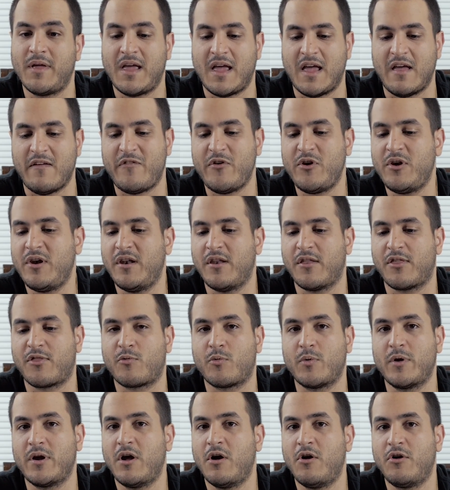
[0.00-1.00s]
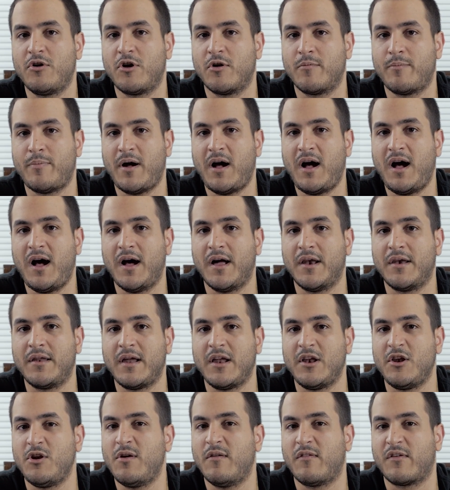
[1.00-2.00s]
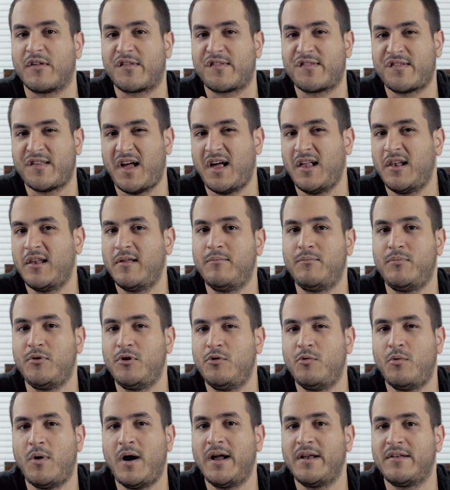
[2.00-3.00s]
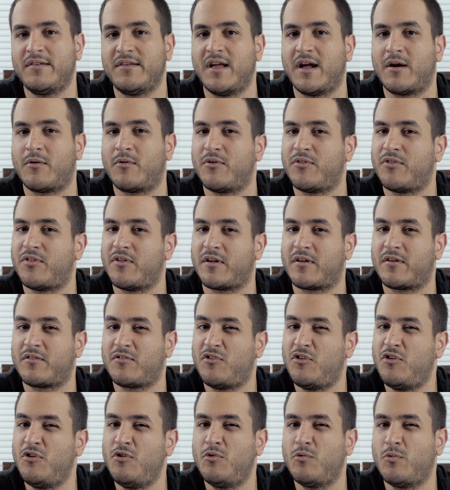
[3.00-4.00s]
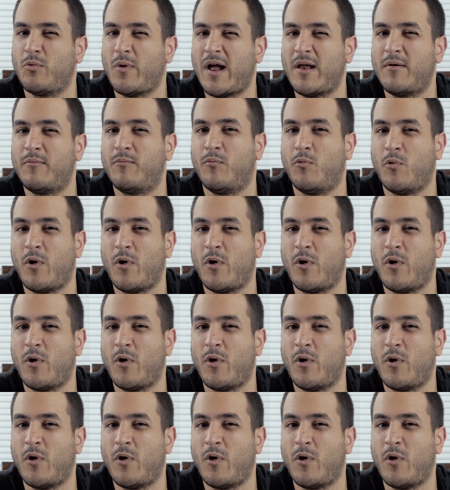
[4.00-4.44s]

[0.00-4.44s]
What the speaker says: If you need a 3-0 your pod and you have a solid blue-white deck with the 2 red